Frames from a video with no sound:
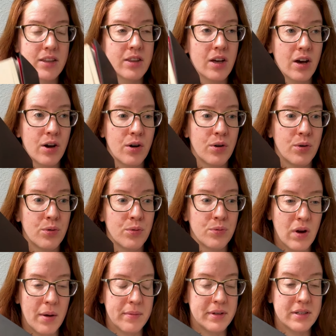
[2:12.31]
though
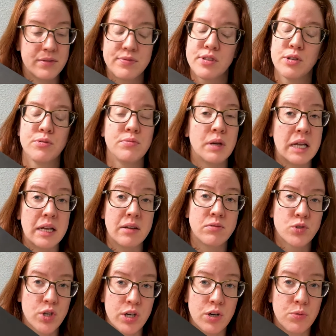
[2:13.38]
I mean, if you need
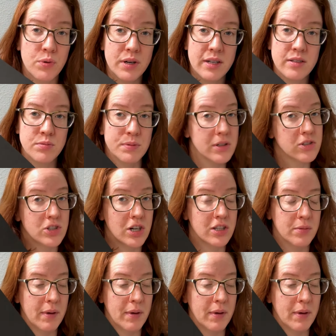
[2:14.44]
trigger warnings, please check them